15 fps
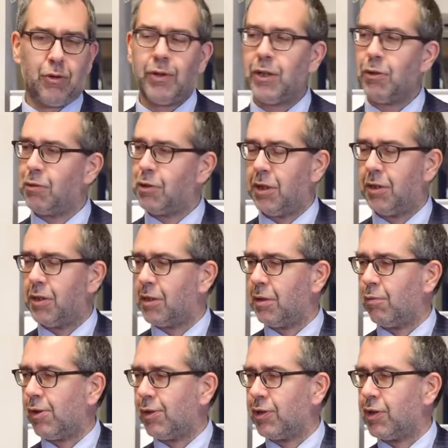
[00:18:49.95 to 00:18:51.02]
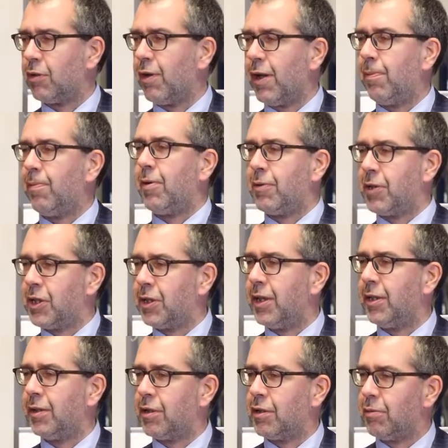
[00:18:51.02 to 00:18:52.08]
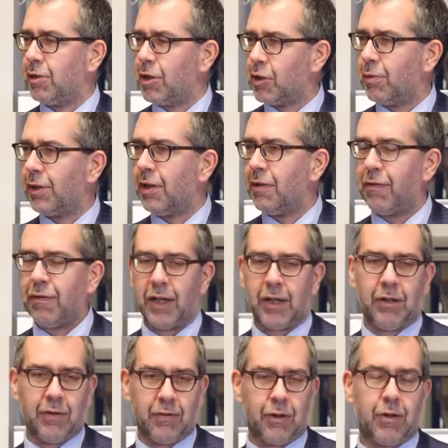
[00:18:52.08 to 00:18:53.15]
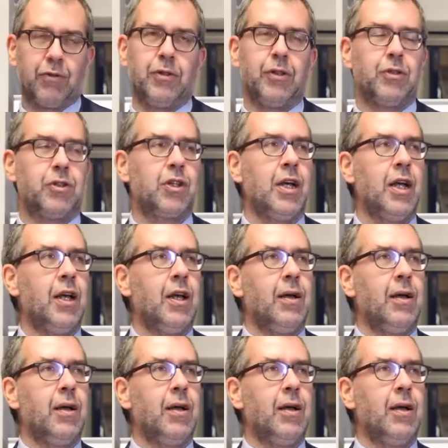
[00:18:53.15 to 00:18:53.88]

No EU citizen wants great power status. We just want effective governance.